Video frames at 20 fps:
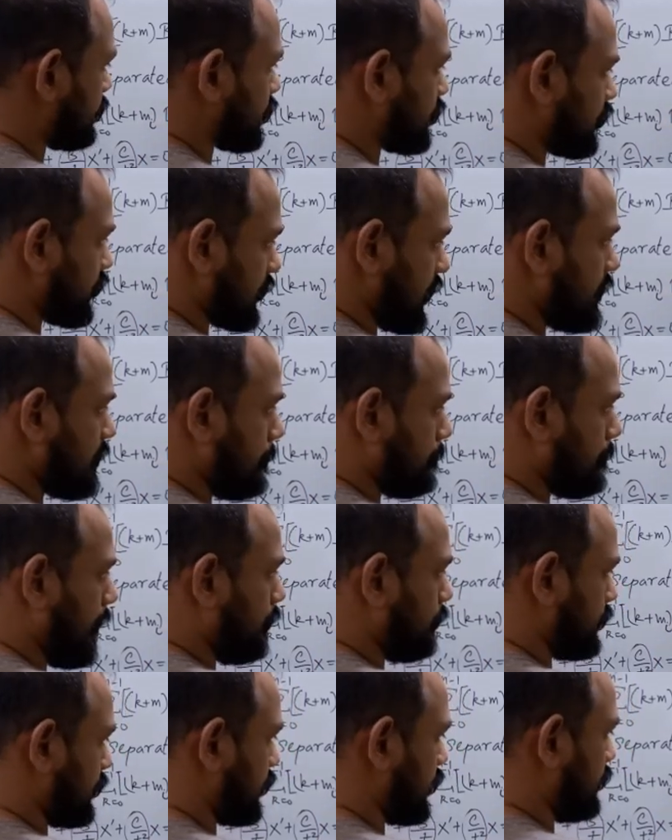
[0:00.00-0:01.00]
in the
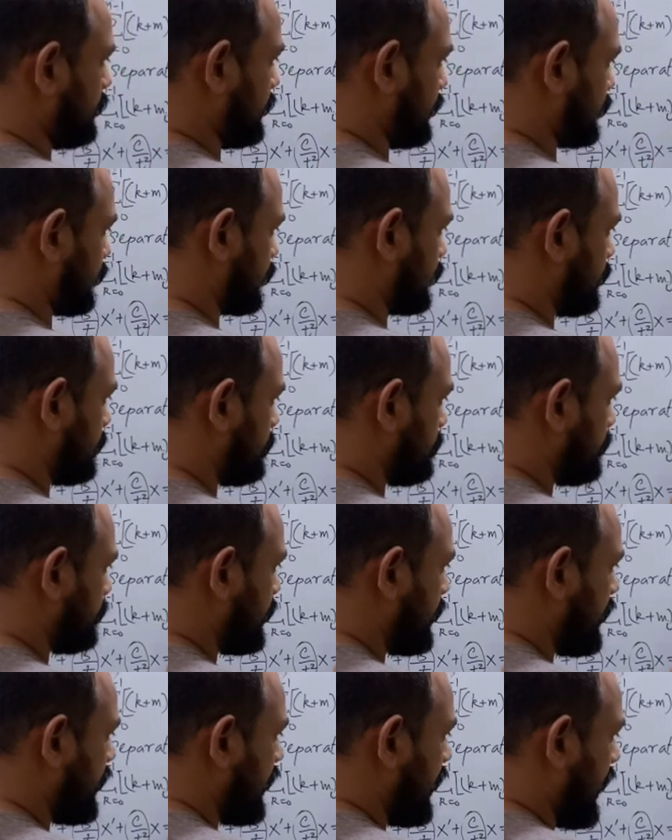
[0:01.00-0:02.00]
power series.
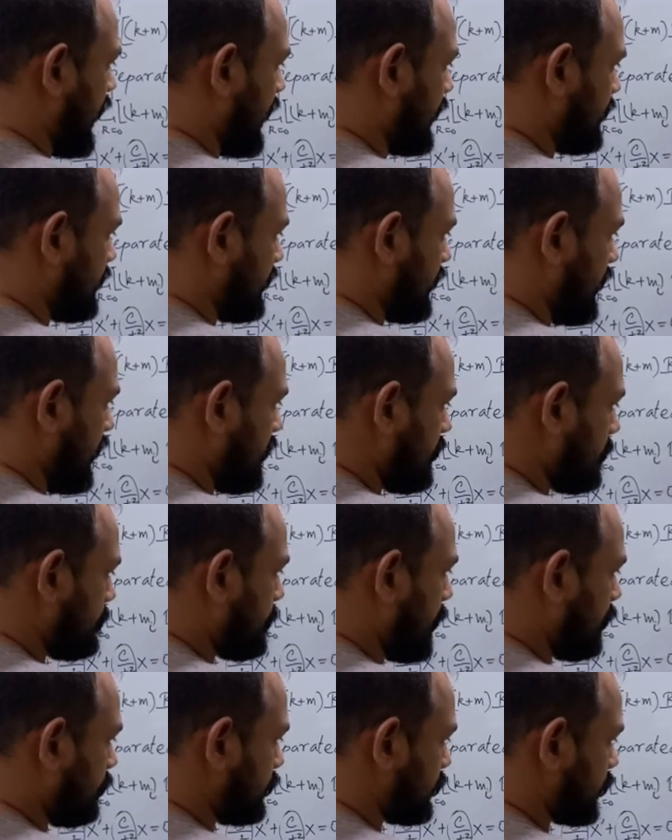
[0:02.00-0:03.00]
And in the
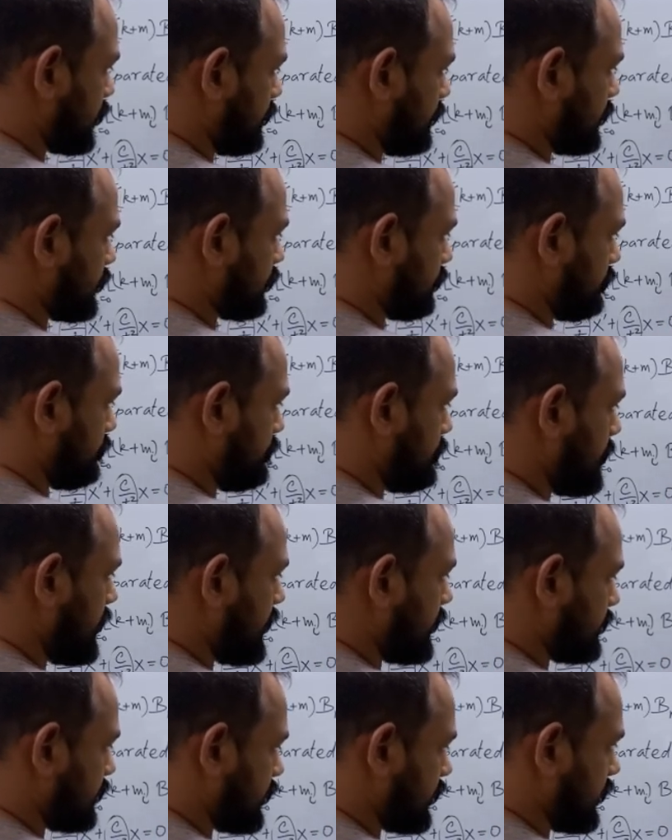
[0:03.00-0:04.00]
power series of
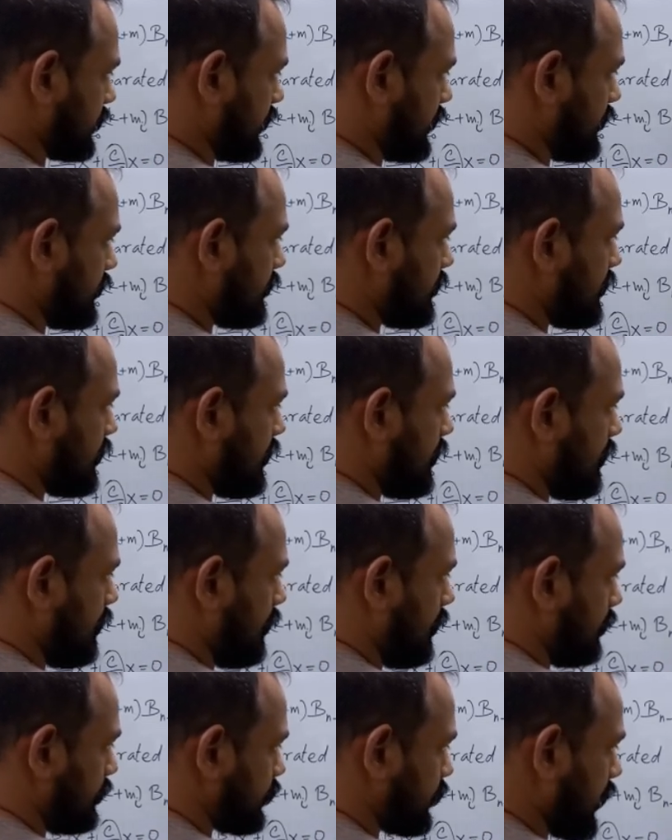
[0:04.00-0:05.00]
B and C,
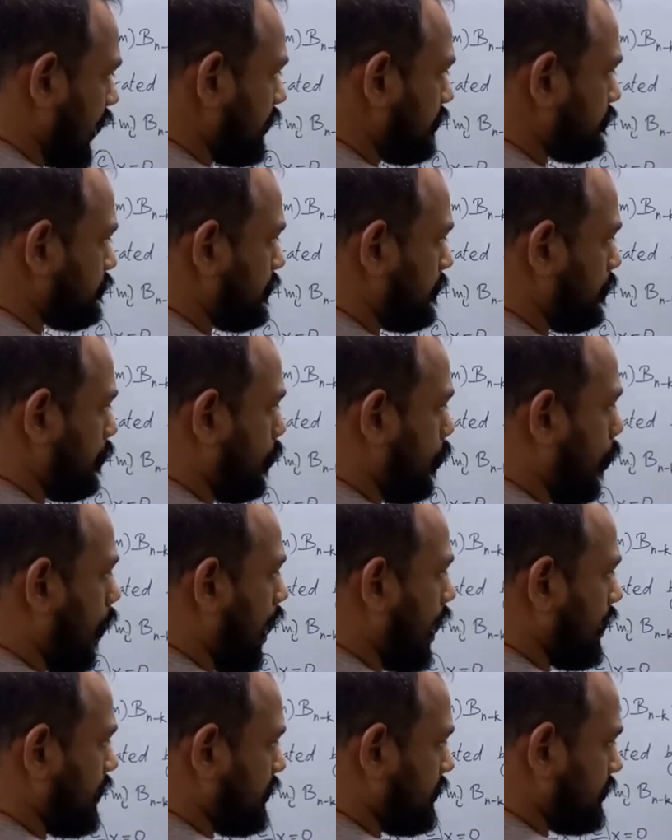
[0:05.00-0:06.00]
starting from
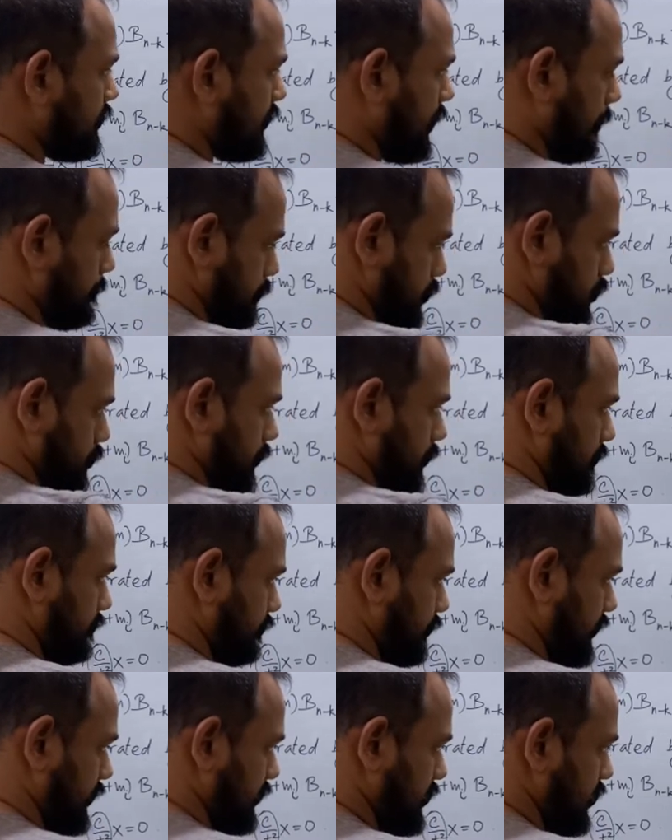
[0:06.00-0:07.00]
1 up to
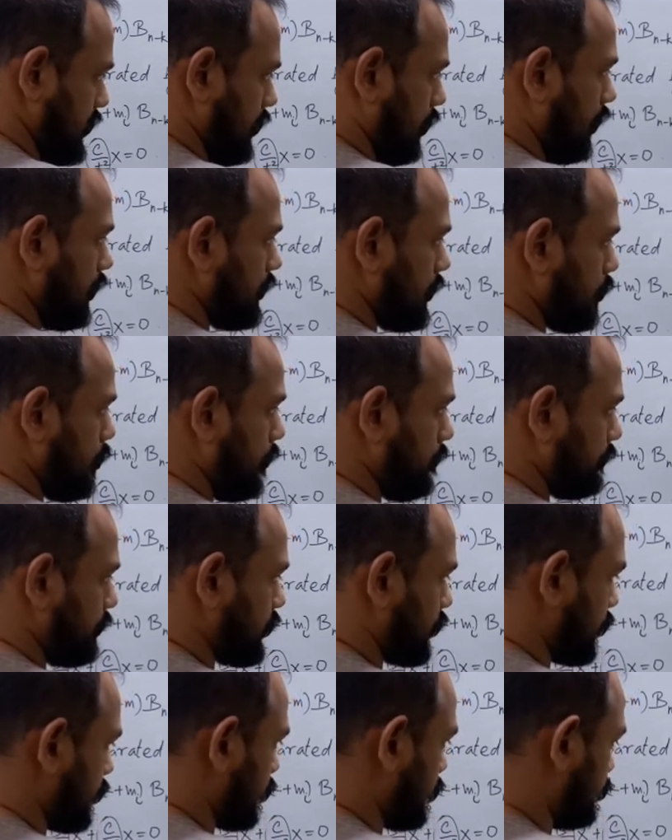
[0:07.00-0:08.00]
infinity, all the
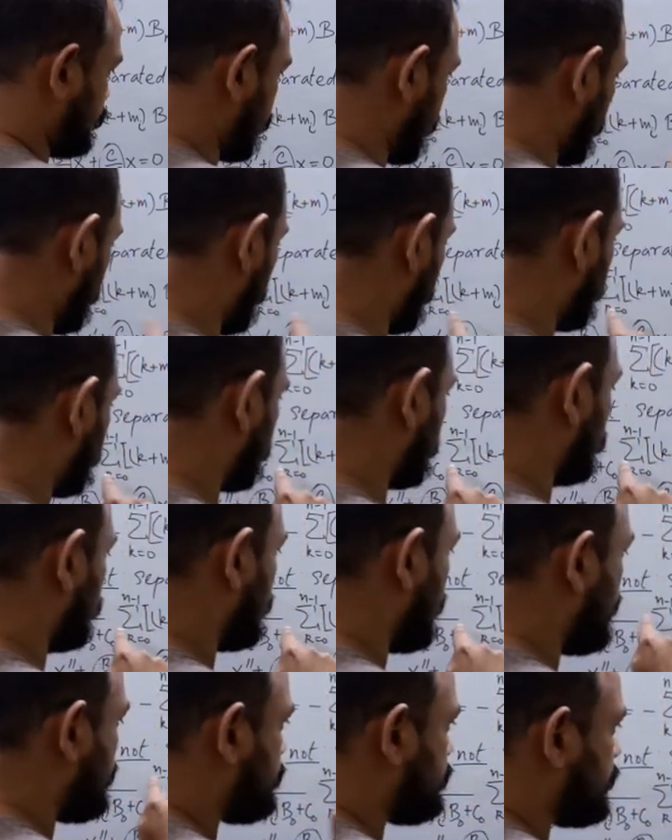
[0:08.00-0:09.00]
coefficients of 0.
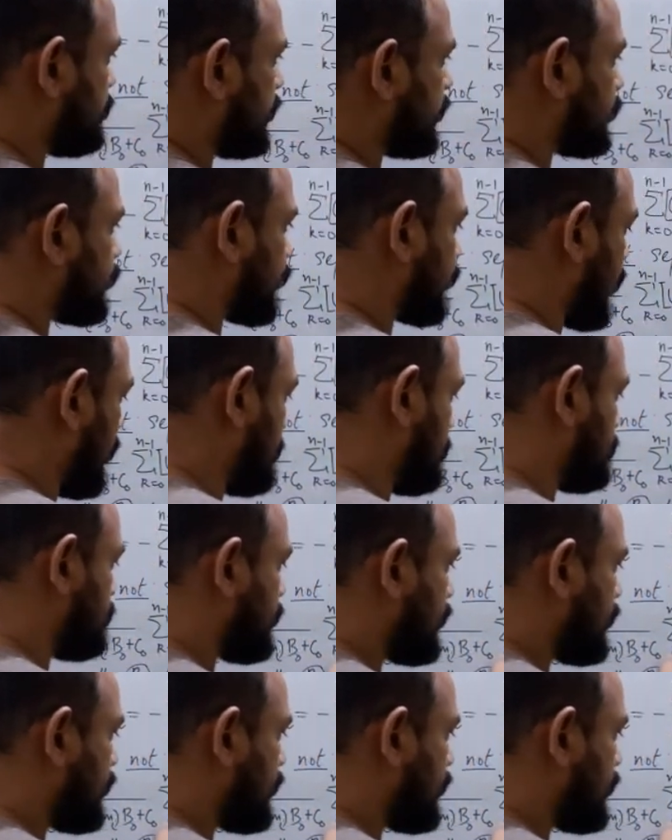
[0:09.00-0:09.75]
So if this sum